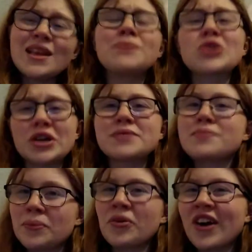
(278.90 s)
I'm trying to
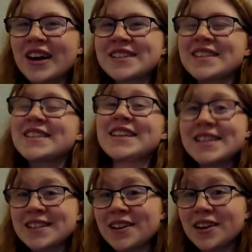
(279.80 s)
memorise this
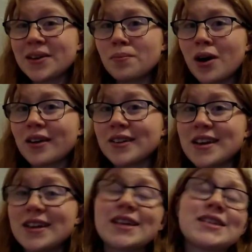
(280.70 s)
list that I compiled
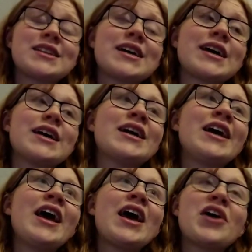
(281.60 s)
earlier today.
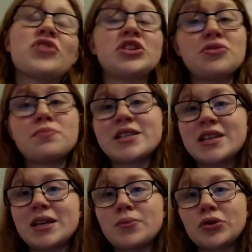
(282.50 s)
If I do miss
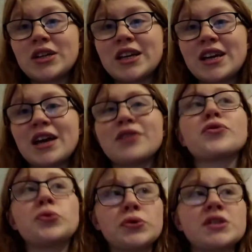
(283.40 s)
anybody, and
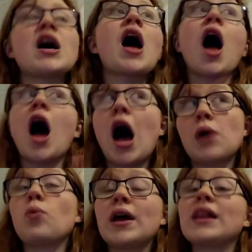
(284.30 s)
of course
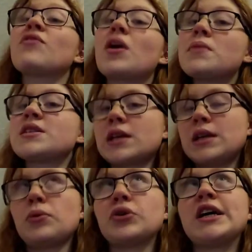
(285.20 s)
I will, if I miss
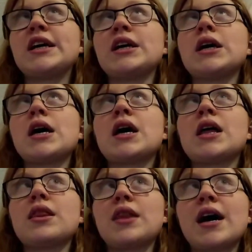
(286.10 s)
anybody
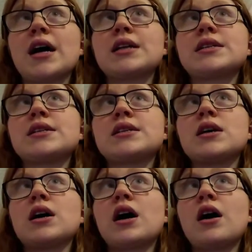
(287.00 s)
that
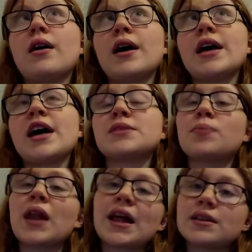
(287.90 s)
I had
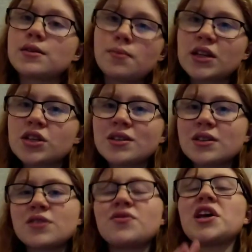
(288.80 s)
planned to mention
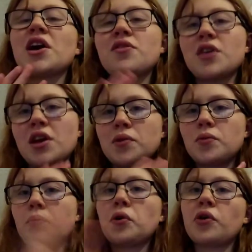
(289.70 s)
in this video, then I
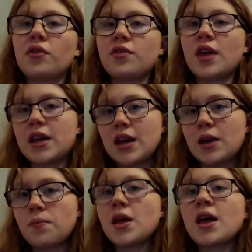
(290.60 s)
will put their
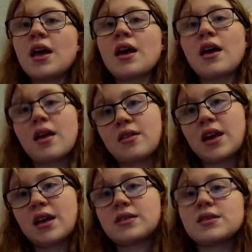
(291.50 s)
name at
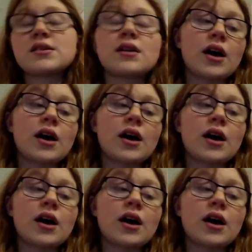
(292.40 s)
the end.